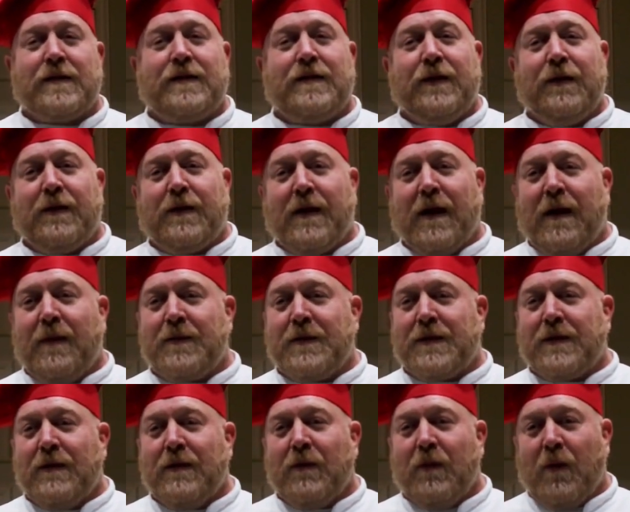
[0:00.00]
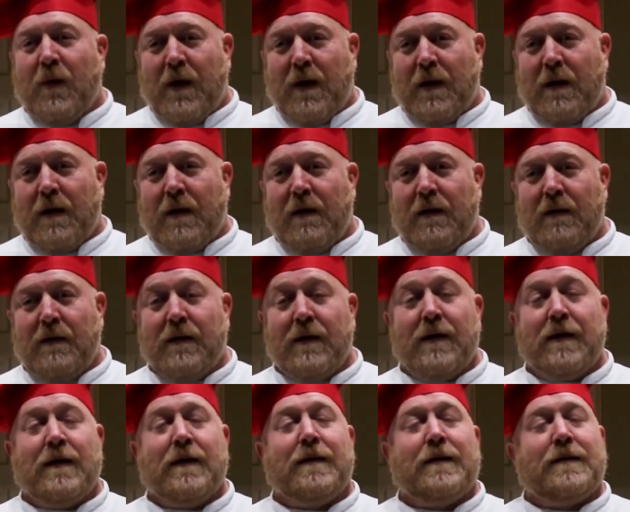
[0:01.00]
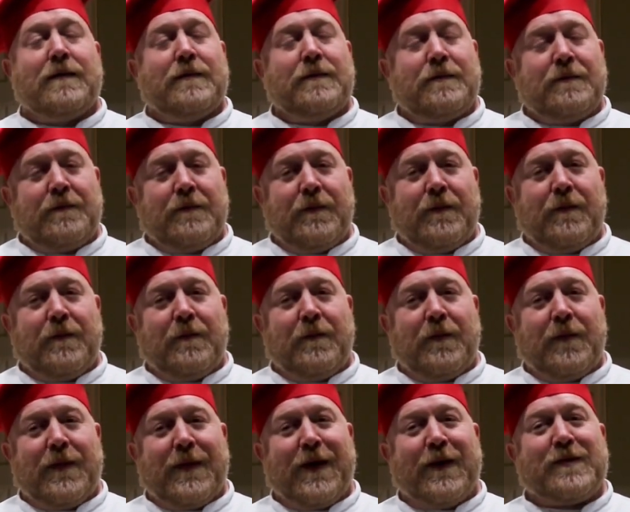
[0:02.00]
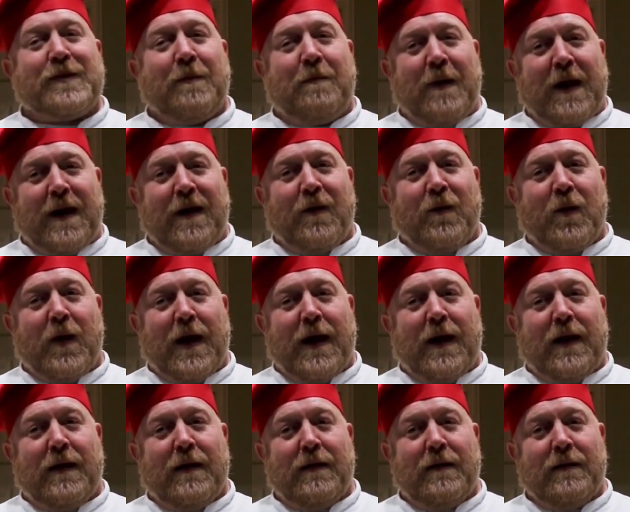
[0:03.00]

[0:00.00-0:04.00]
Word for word: two cups water. There's a better way.